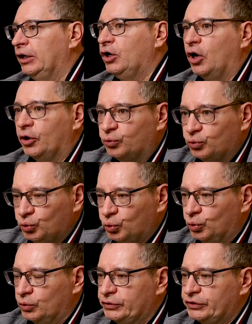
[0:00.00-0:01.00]
God
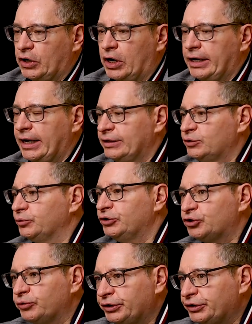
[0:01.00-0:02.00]
rules. God has
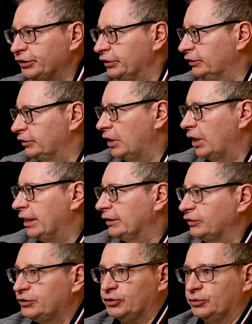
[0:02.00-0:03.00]
restrictions. God
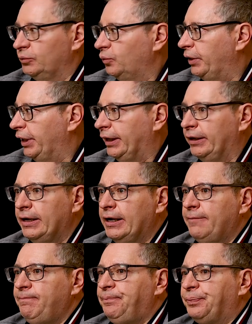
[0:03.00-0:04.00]
has a certain way.
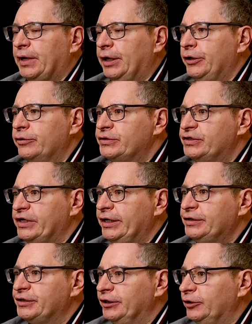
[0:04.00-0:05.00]
And here's
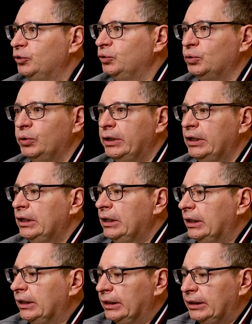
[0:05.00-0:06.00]
Satan, who
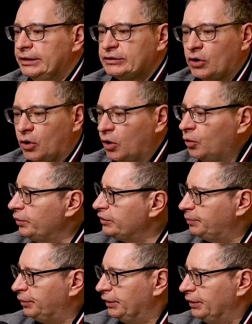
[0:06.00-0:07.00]
has
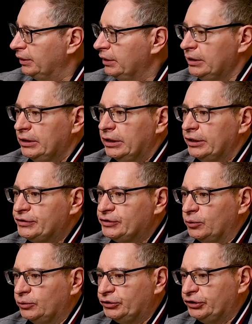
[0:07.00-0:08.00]
always been
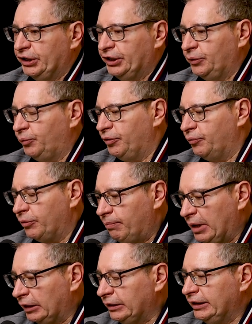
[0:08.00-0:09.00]
associated with
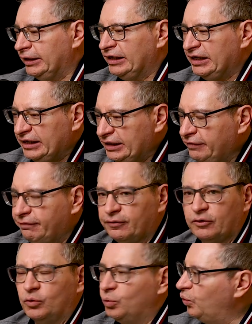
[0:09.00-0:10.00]
rebellion,
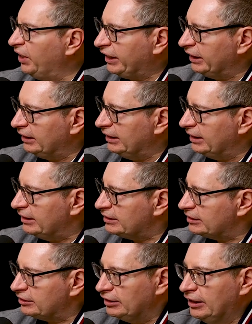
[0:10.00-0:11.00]
evil,
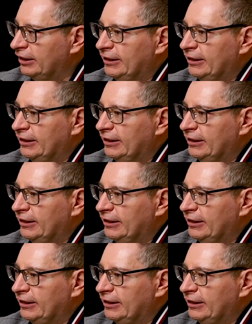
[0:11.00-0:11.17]
wickedness.